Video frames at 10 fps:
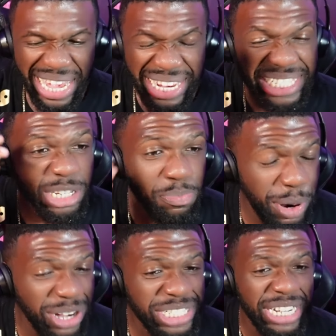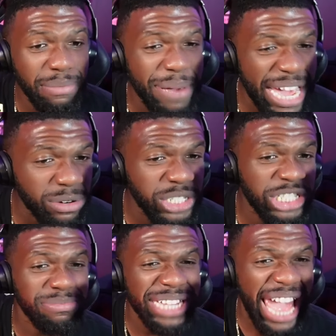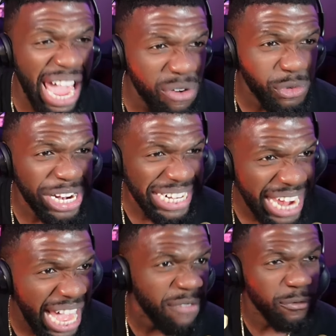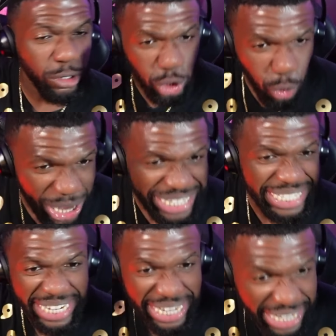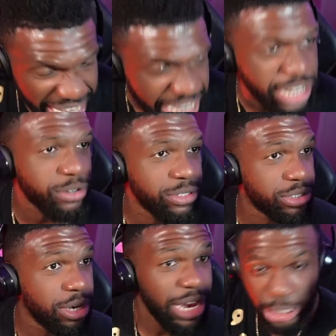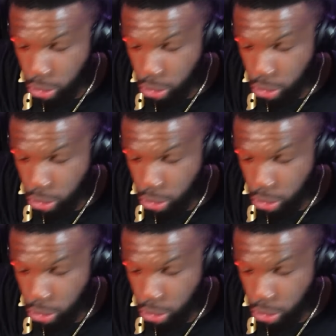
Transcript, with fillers: This is punching battleships every day for twenty years.